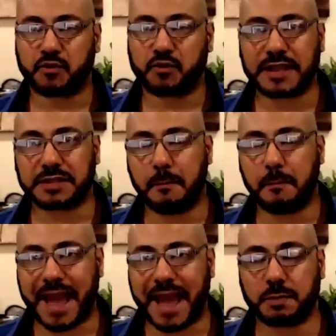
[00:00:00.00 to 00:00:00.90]
tries to
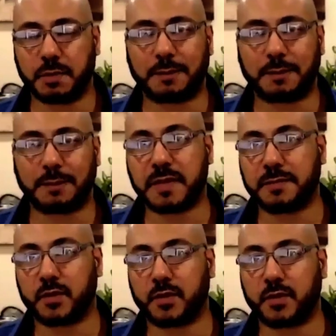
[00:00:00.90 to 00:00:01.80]
match them up with
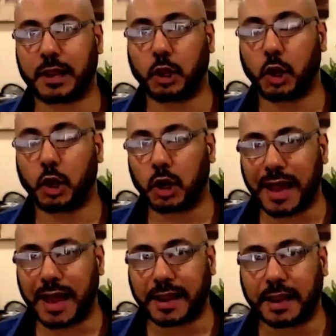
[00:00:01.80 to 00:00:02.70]
people that look
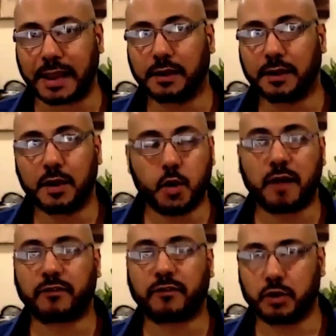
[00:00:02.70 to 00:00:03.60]
like
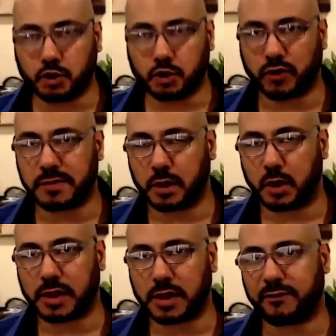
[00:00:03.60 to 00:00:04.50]
whoever you told them to
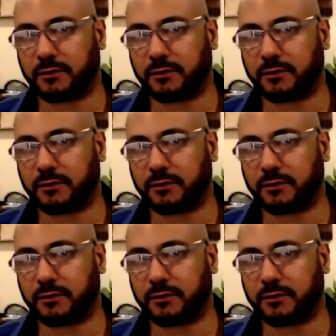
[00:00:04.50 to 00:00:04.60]
look like.